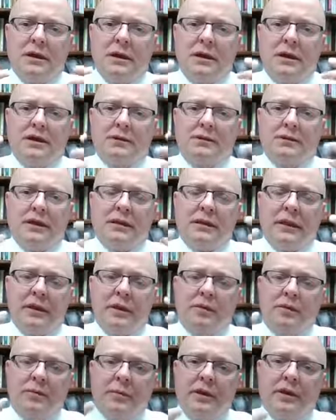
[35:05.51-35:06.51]
and, and
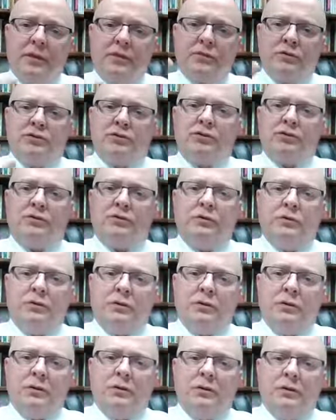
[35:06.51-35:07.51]
they would be
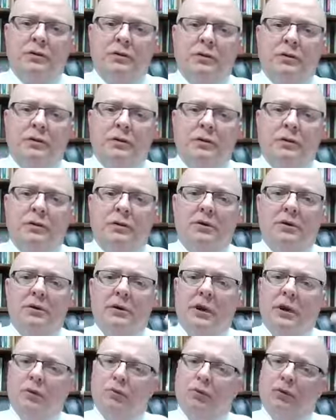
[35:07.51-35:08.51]
understood
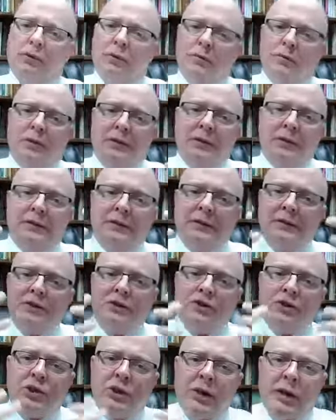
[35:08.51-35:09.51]
and would
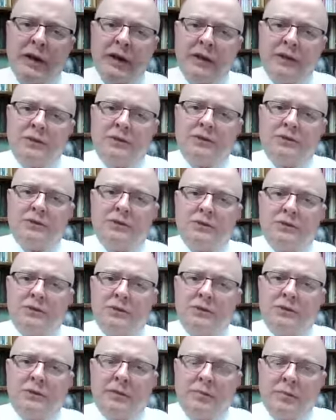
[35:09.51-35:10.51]
completely change
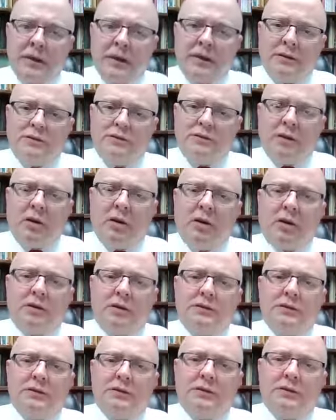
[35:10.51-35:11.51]
the man's
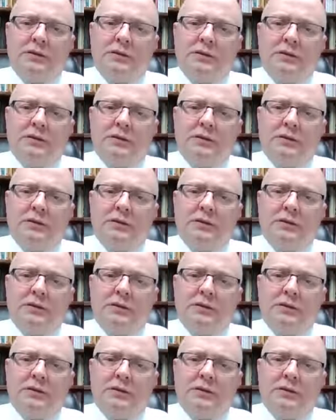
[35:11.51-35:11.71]
heart.